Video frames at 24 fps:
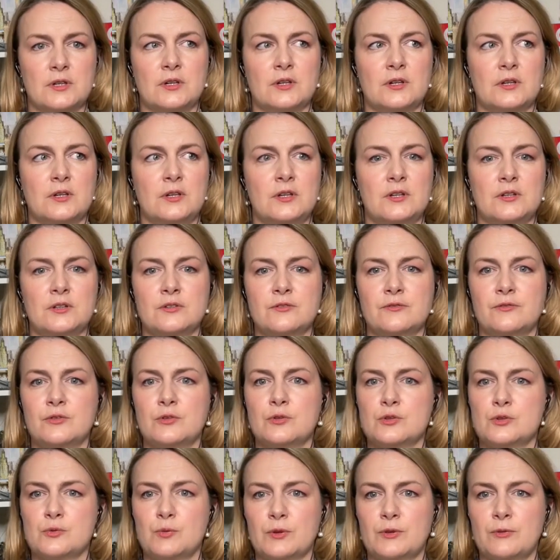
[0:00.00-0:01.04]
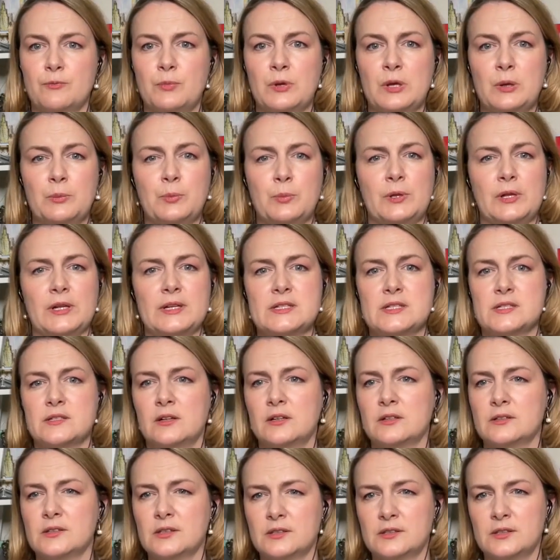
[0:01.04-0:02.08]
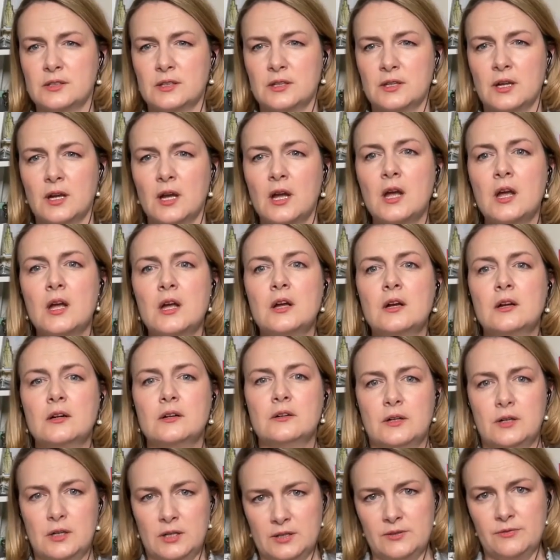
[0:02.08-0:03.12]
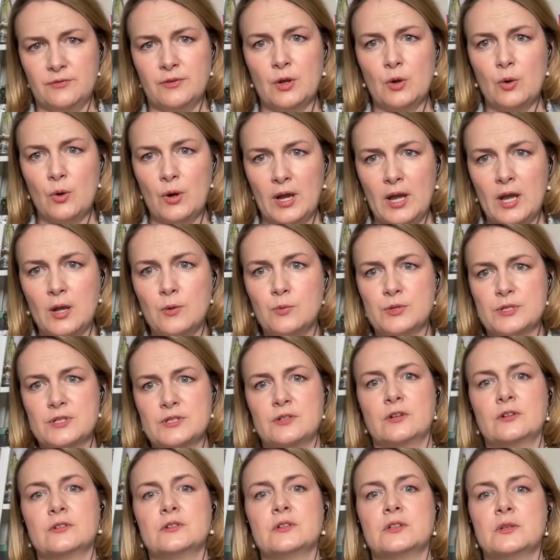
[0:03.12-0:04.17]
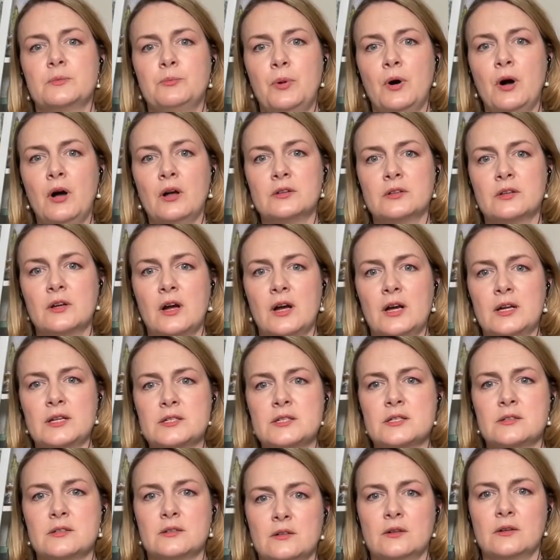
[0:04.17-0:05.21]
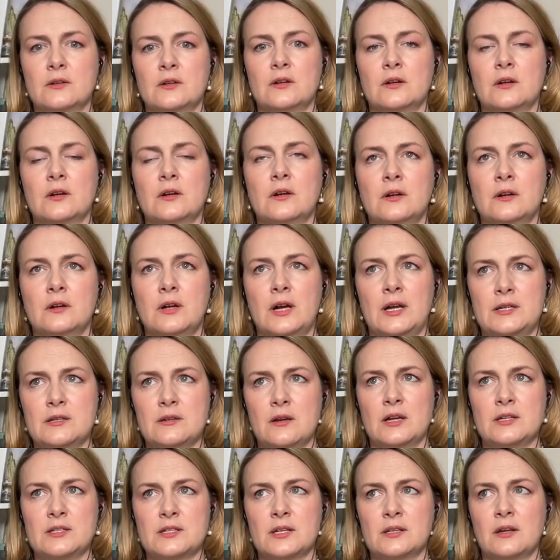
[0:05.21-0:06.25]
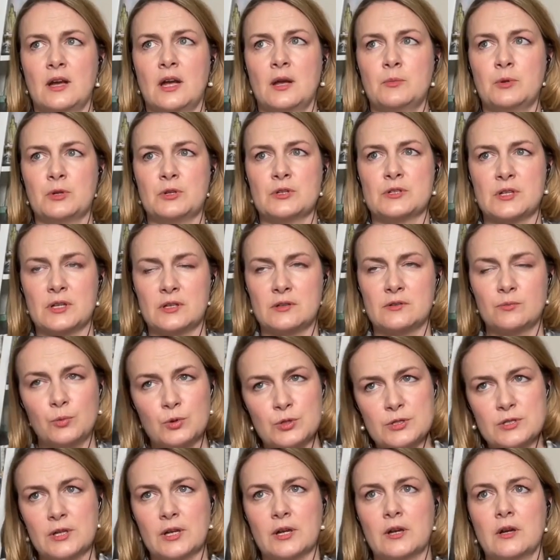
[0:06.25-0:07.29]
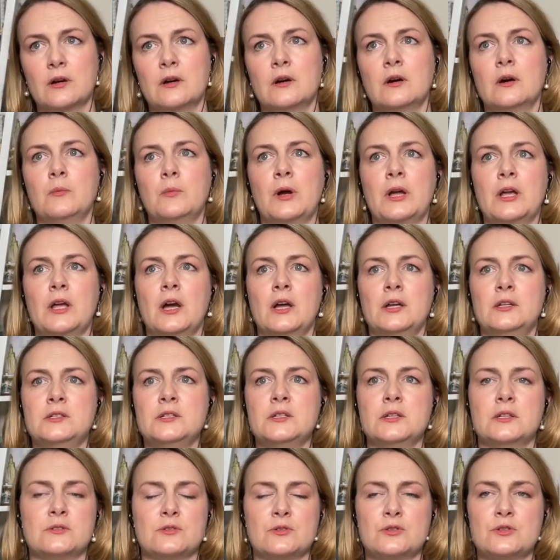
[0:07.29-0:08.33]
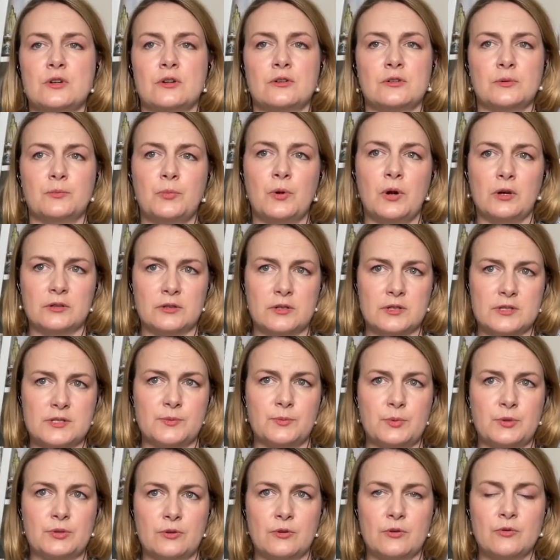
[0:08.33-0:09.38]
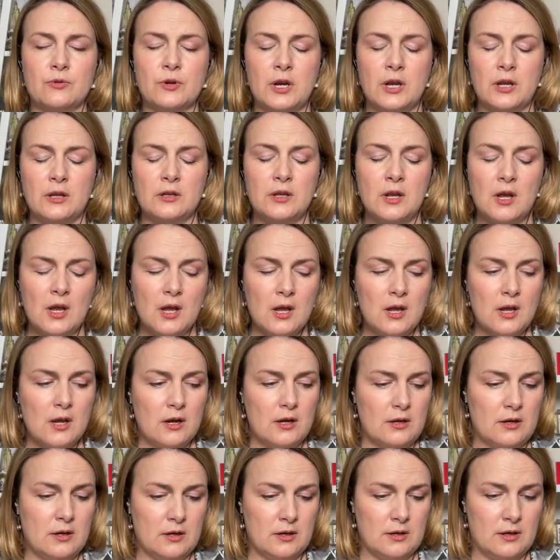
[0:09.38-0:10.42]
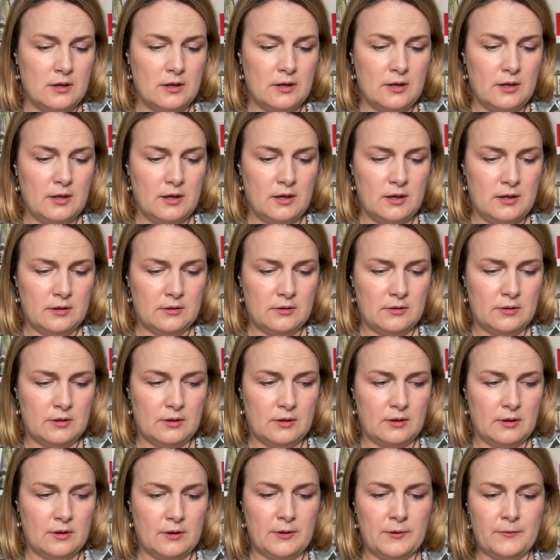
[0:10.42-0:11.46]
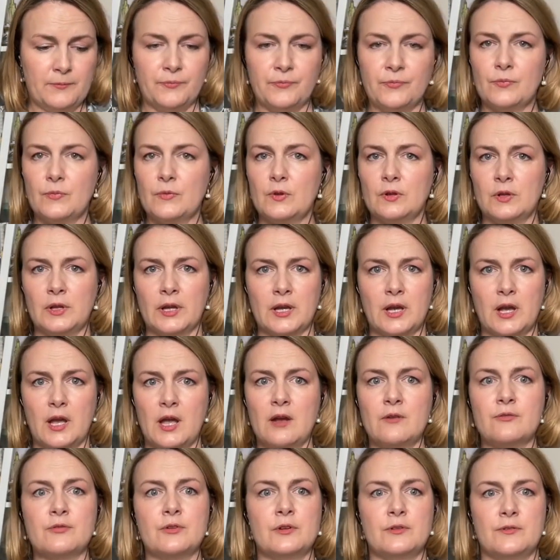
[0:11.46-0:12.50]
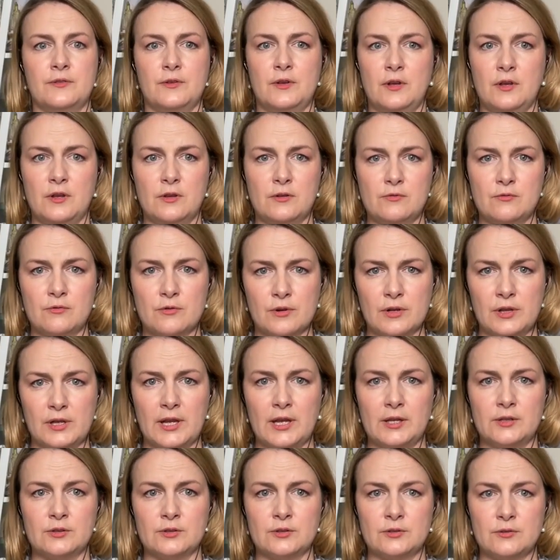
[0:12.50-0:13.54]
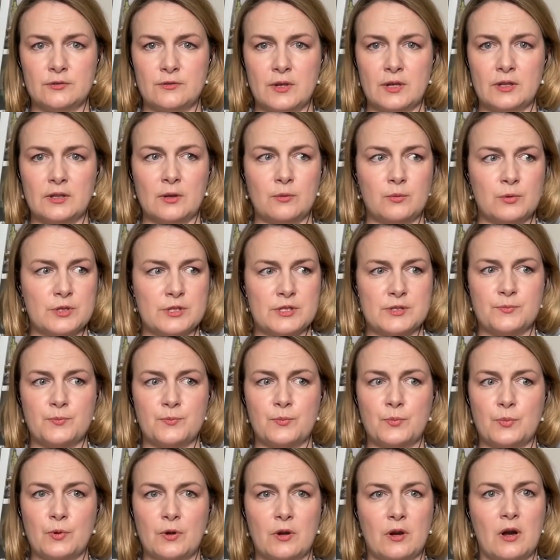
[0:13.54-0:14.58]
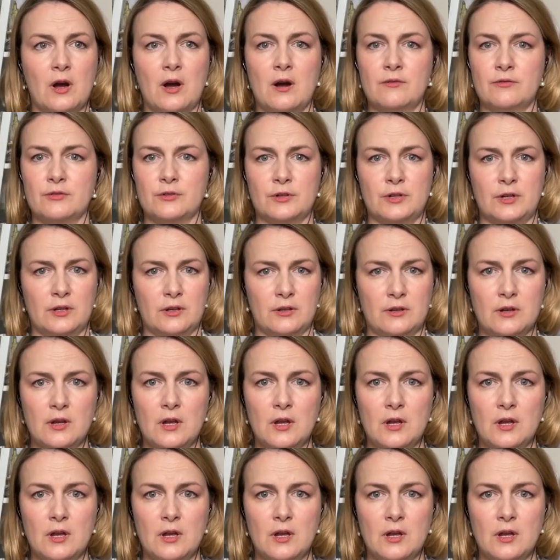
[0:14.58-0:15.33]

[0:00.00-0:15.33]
interviews with people. I started at VOA. We started a podcast. I said I because it was like my idea to start a podcast about Ukraine, and like everything related to that, I was covering